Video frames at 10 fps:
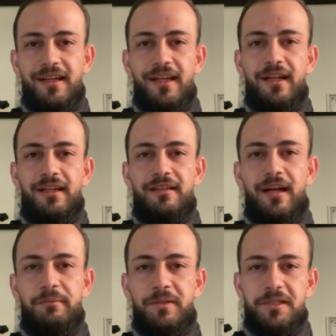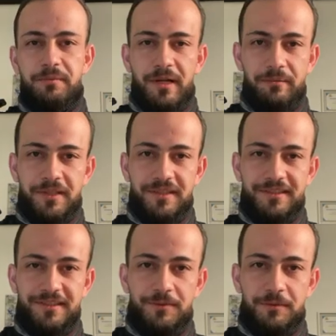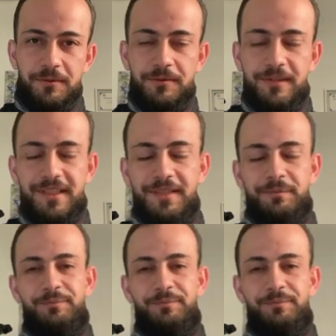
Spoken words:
and I manage my patients for today.